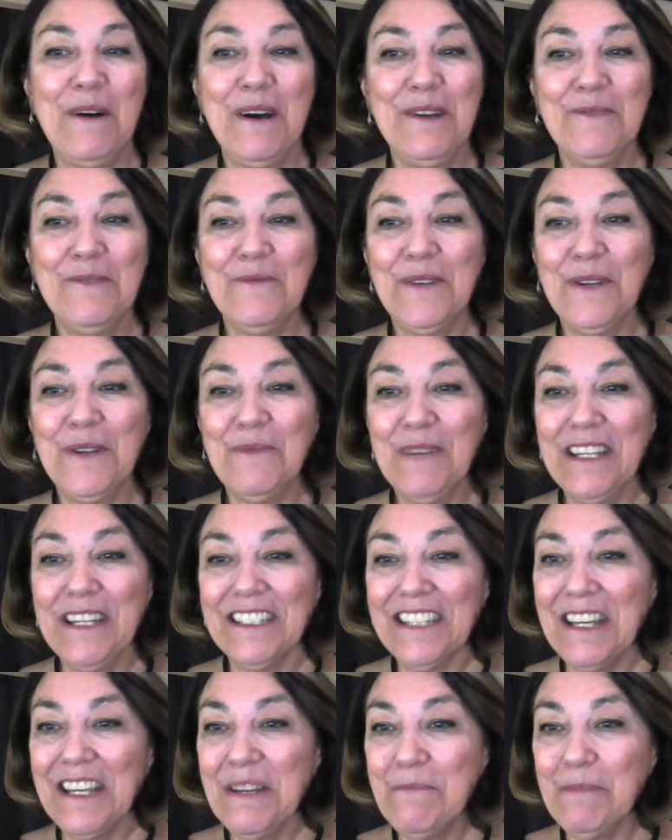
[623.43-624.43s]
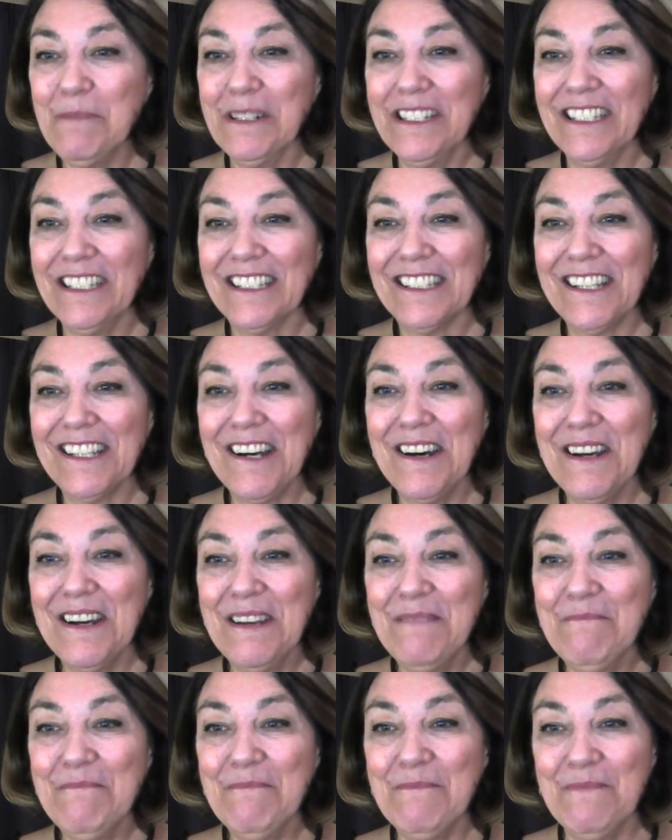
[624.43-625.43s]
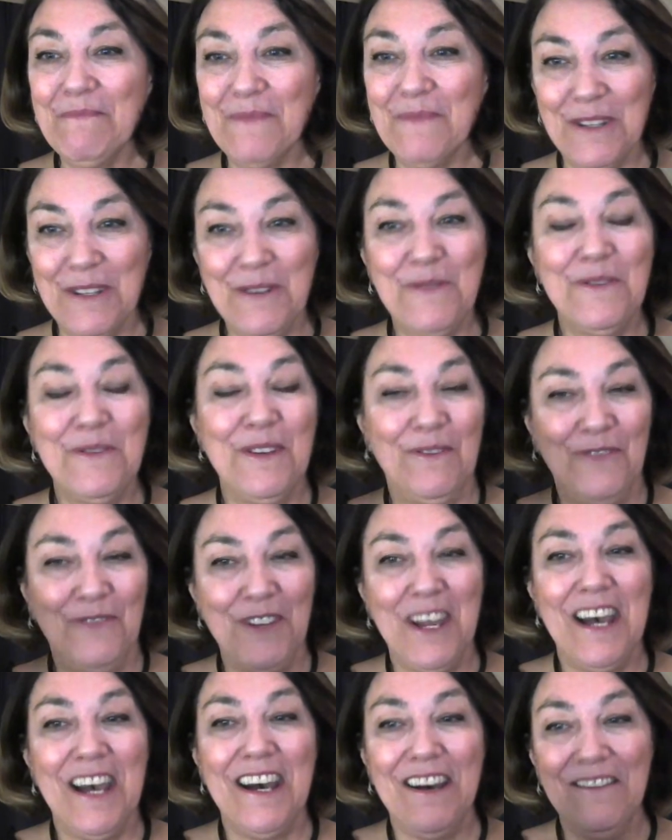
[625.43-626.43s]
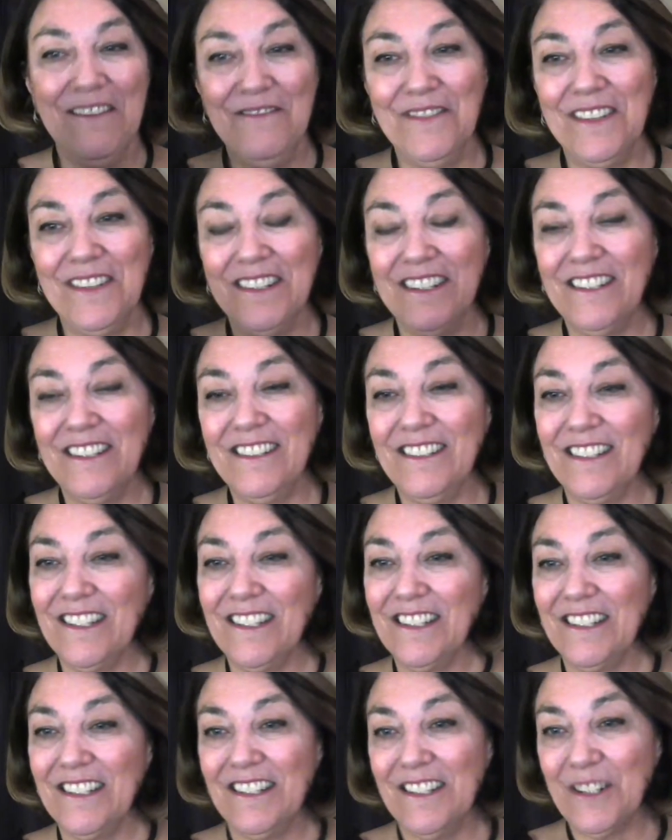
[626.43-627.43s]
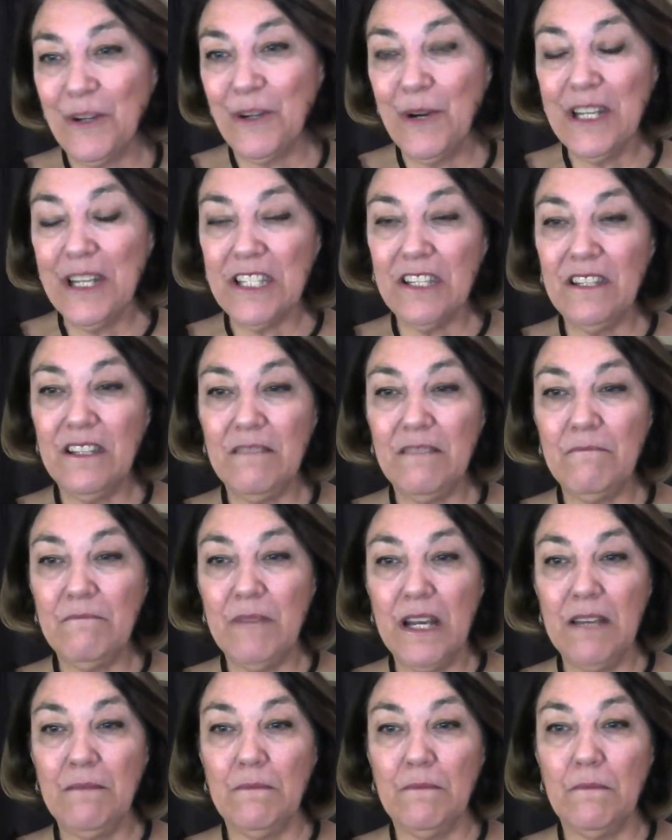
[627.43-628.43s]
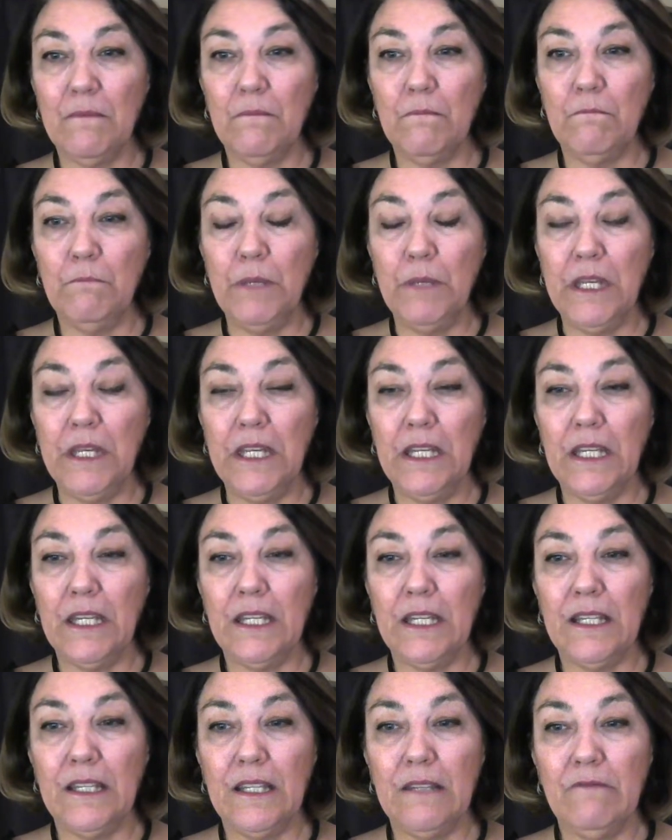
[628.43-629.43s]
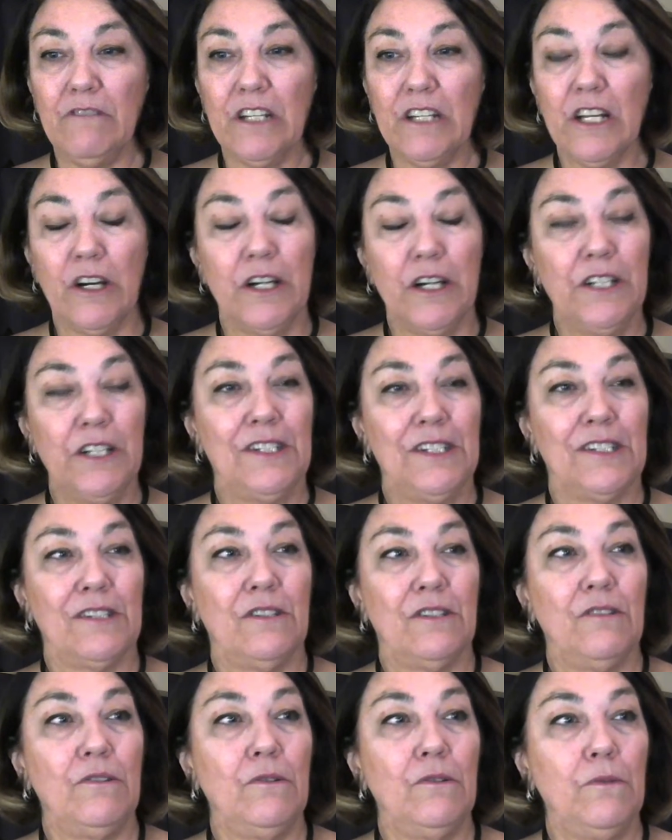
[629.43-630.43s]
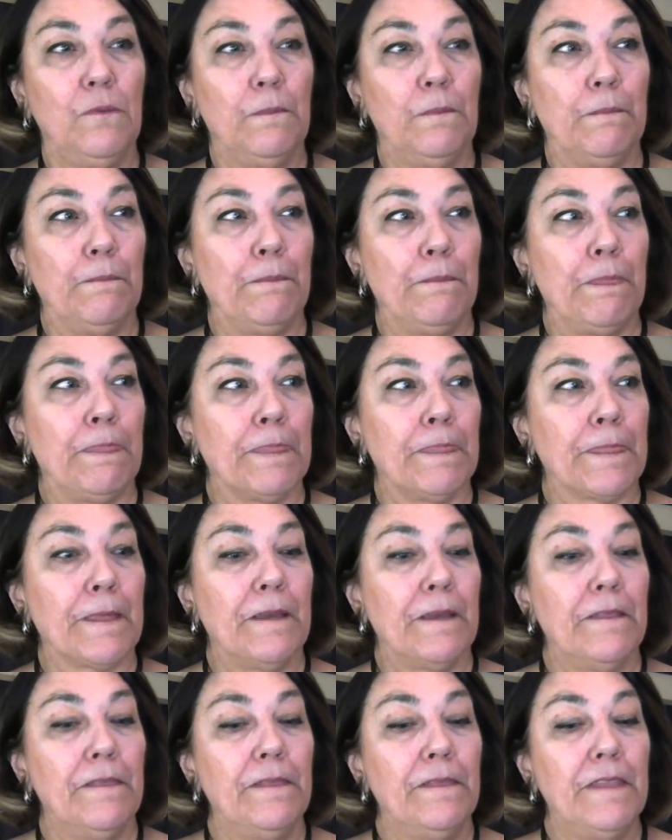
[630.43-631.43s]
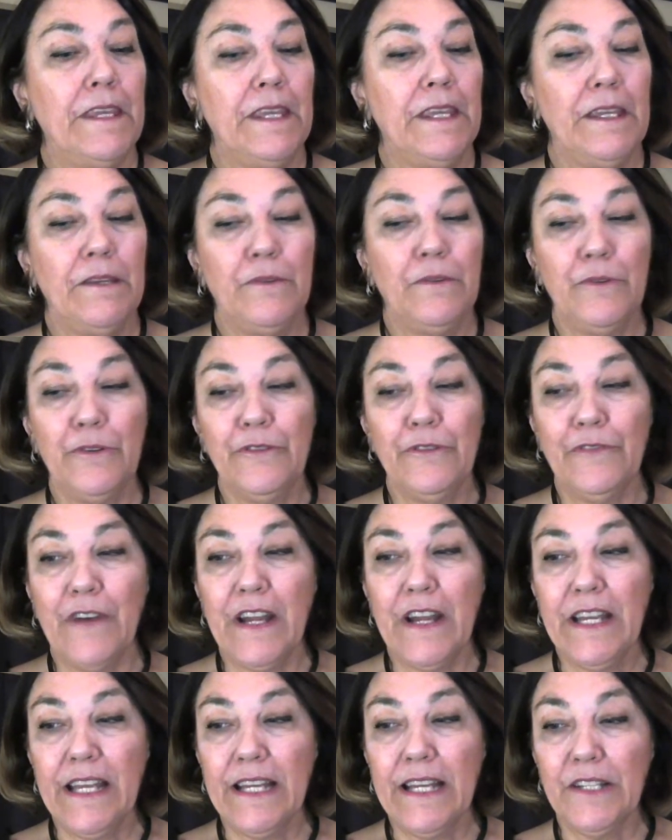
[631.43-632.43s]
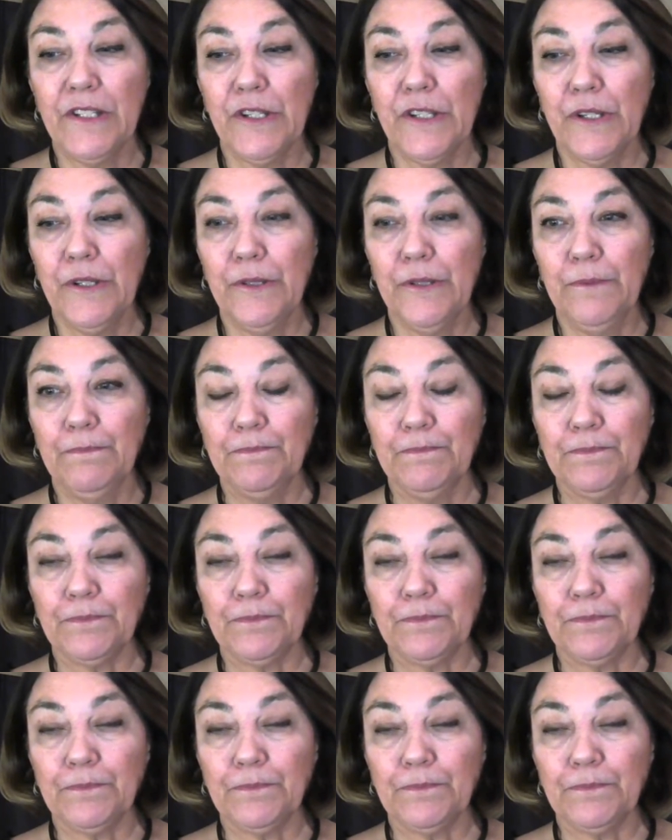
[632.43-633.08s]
don't want to waste anybody's time. So if you have a question that might be in regards to the new financial